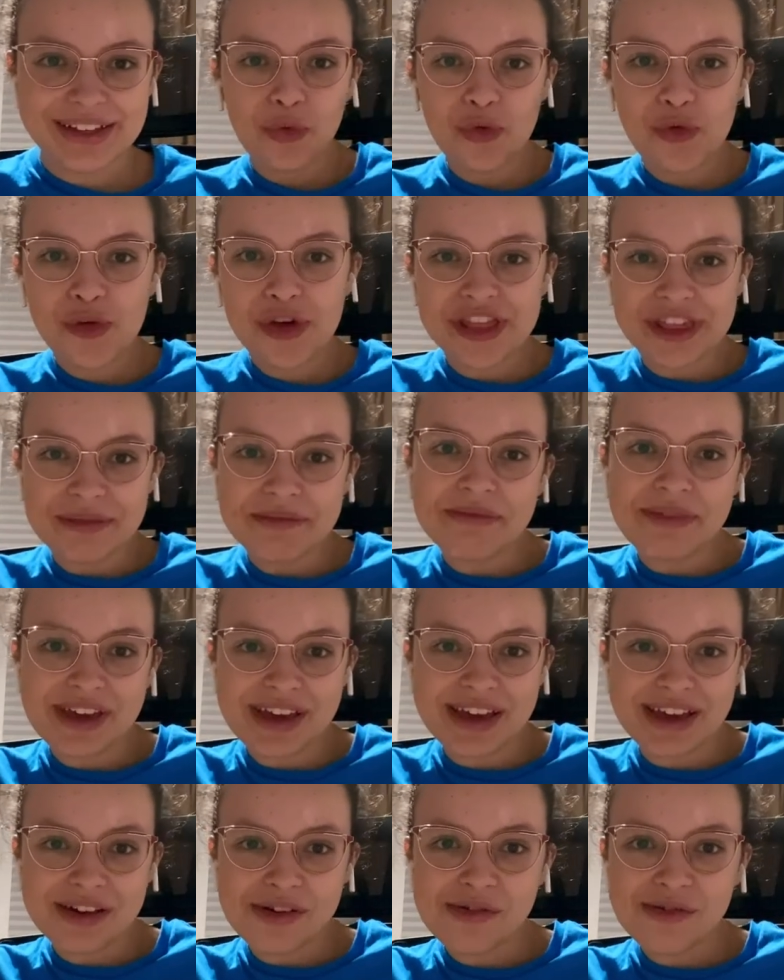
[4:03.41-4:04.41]
with a
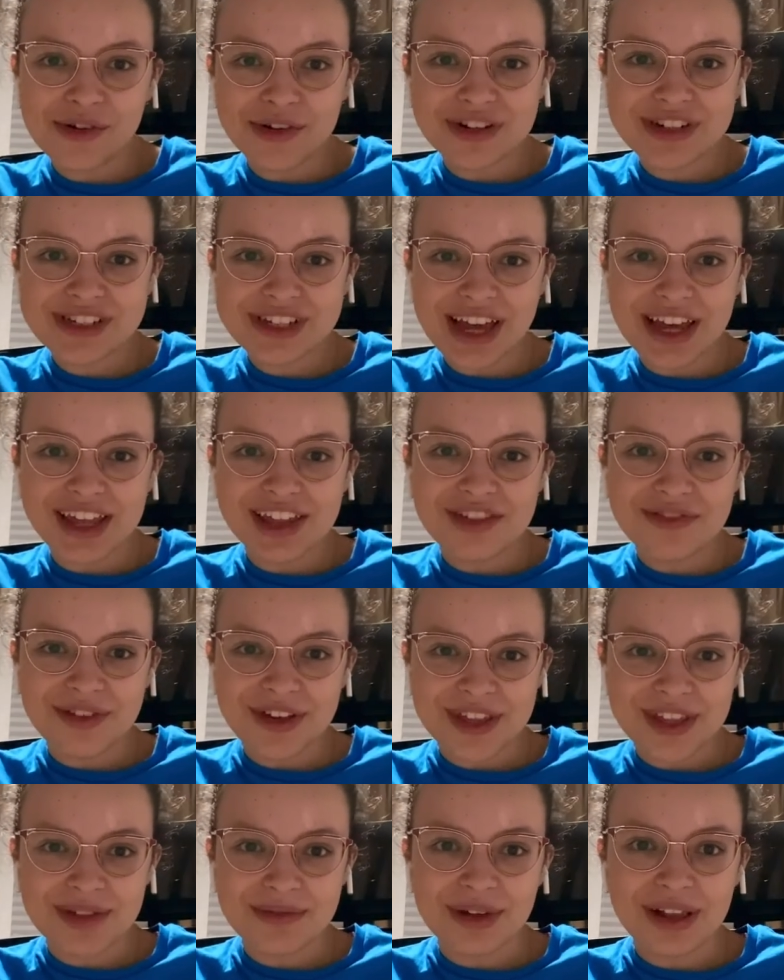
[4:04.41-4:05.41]
big World Science
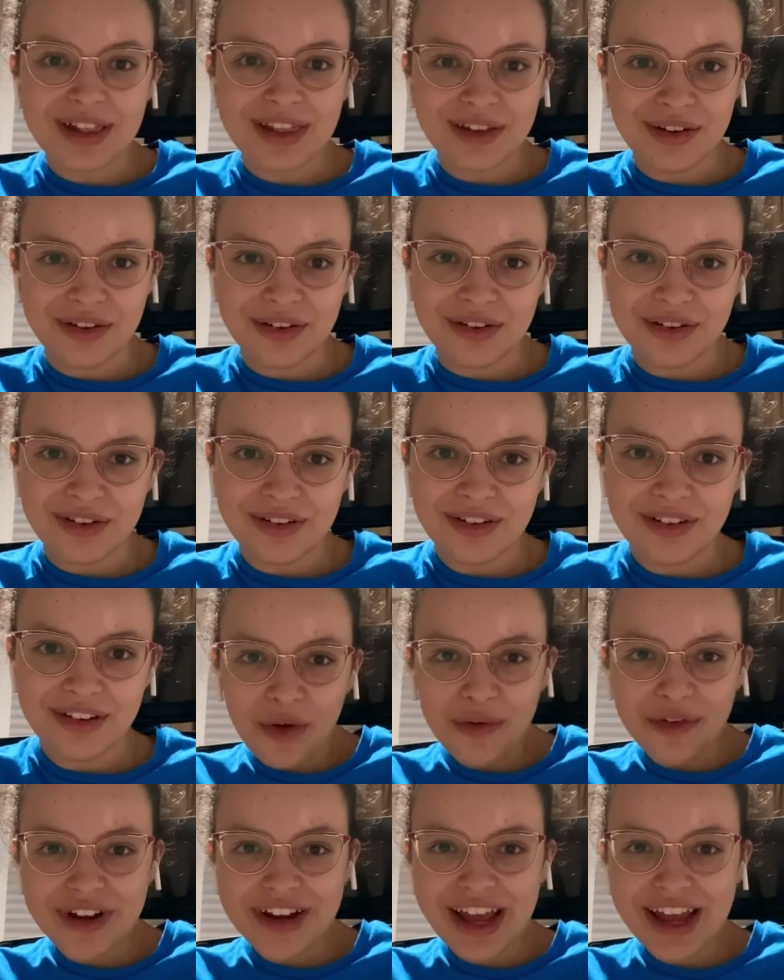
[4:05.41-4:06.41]
Festival logo.
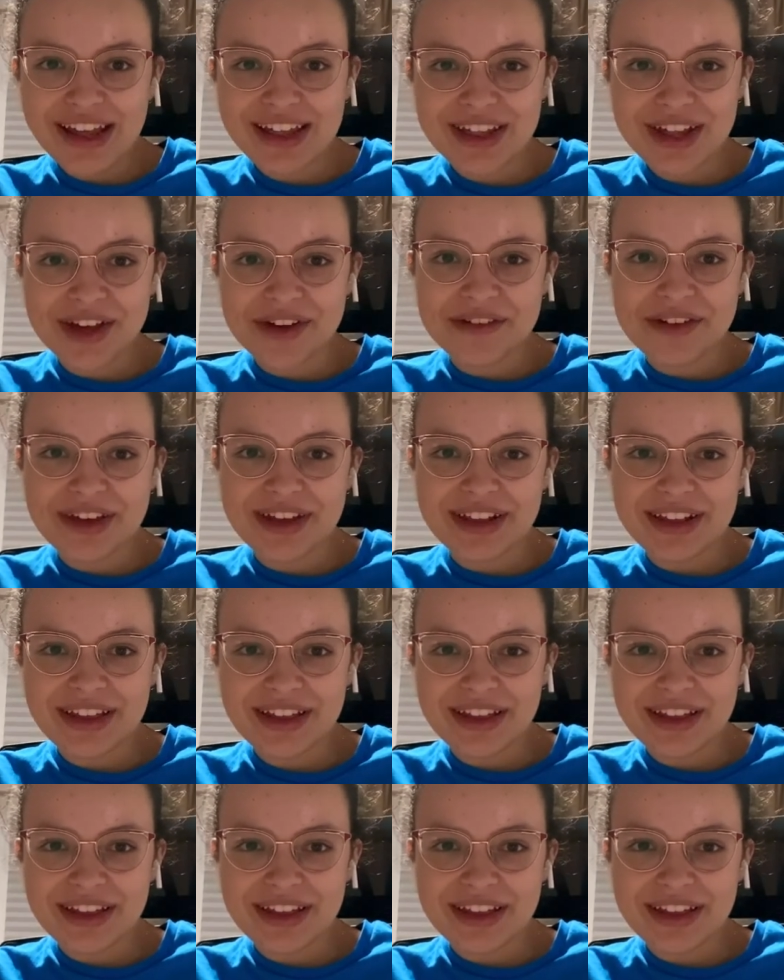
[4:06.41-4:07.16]
When I saw it,